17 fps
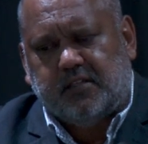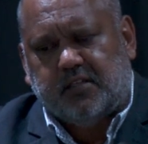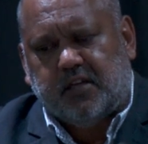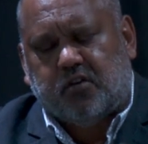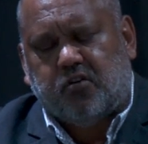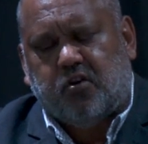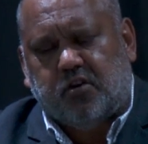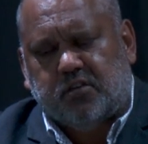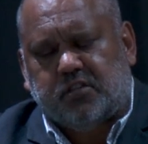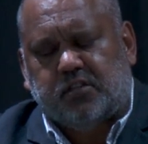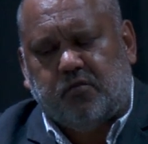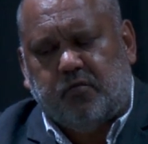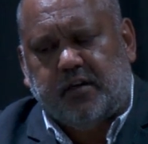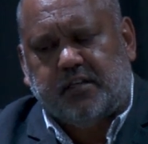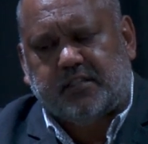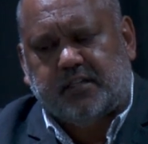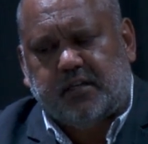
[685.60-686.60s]
across the
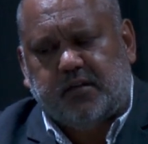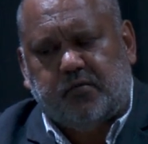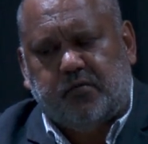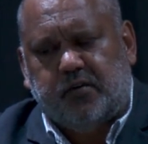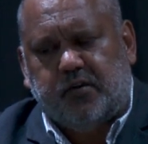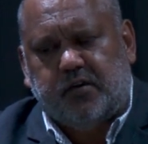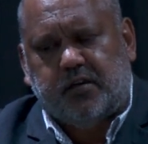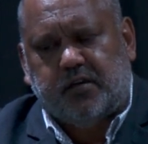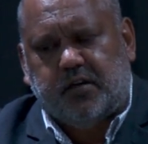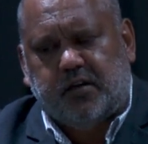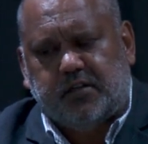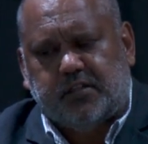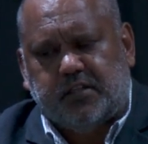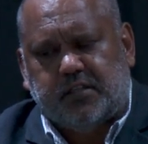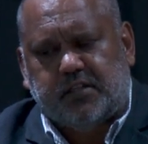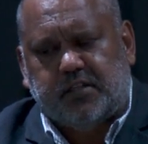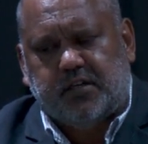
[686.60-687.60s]
Western world, not
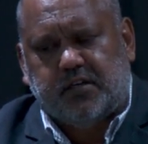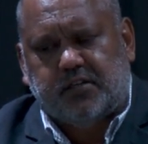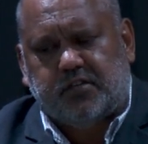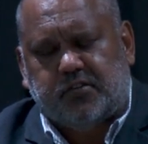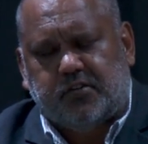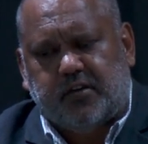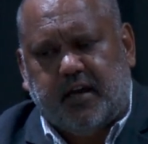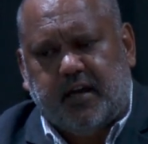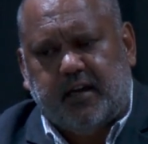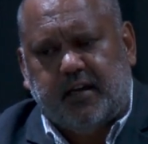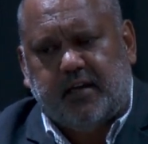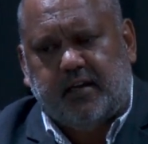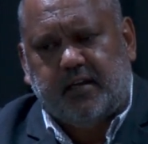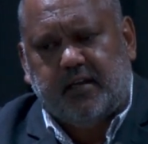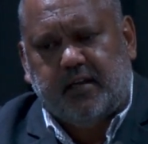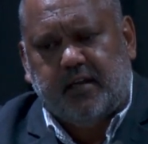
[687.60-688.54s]
just in Australia,